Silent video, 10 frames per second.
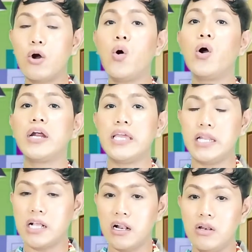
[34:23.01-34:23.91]
or
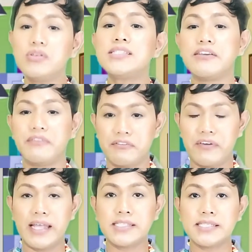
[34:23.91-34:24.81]
inclusive
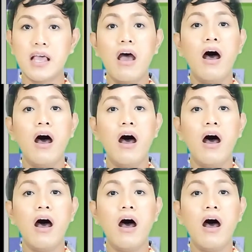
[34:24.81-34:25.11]
events